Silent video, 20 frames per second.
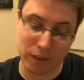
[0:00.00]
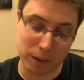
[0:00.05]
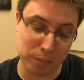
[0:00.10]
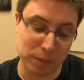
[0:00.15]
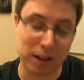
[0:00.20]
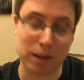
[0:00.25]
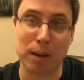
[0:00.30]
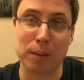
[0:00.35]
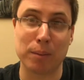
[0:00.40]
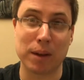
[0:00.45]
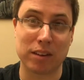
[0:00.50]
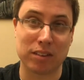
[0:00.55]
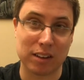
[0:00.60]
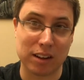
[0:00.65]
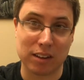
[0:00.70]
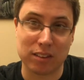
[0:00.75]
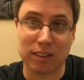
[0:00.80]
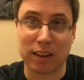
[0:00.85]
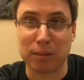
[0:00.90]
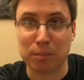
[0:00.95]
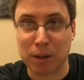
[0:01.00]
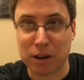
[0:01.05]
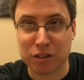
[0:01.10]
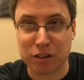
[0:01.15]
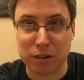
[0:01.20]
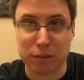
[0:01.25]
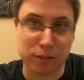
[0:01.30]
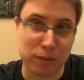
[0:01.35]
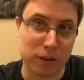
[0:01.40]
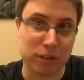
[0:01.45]
I basically just
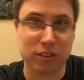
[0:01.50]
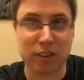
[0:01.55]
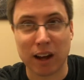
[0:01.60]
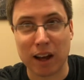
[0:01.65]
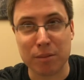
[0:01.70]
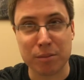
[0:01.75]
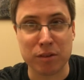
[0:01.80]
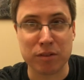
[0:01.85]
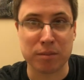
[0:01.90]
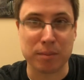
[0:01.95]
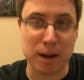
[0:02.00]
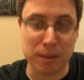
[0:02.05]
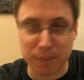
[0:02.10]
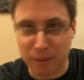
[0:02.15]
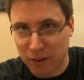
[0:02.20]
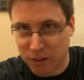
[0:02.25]
measure the first guy, move him up,